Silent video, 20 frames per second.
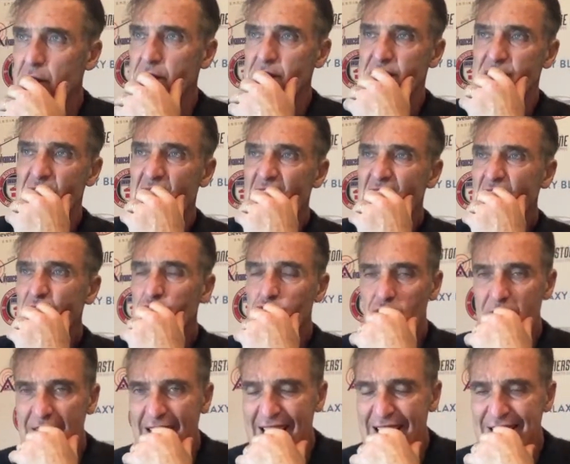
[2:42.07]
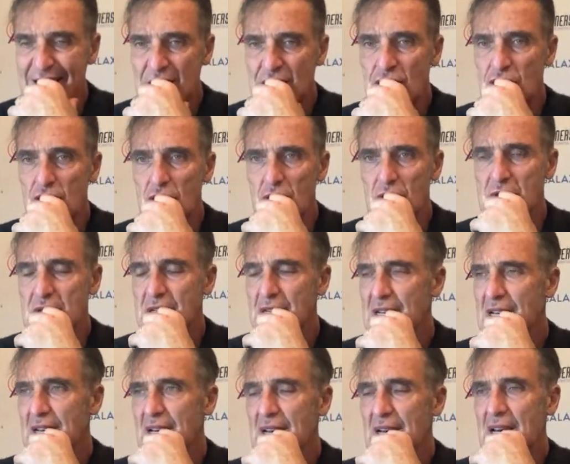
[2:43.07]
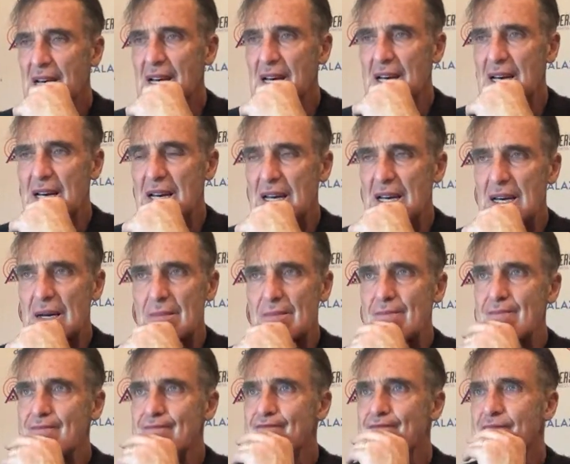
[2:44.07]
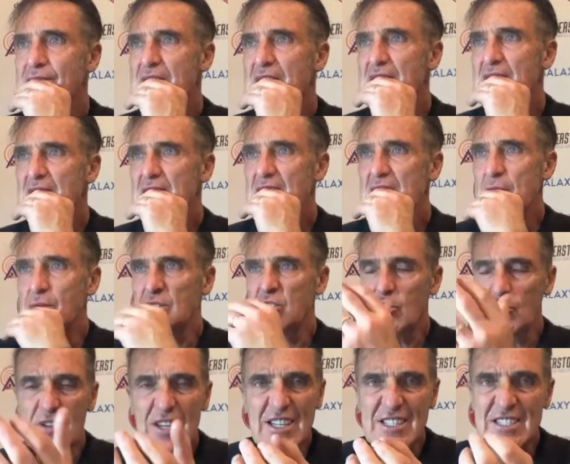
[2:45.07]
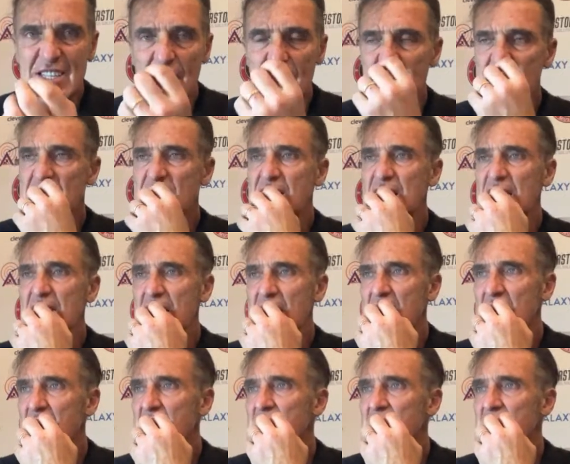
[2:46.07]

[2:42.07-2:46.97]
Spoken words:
was great attitude, there was creativity.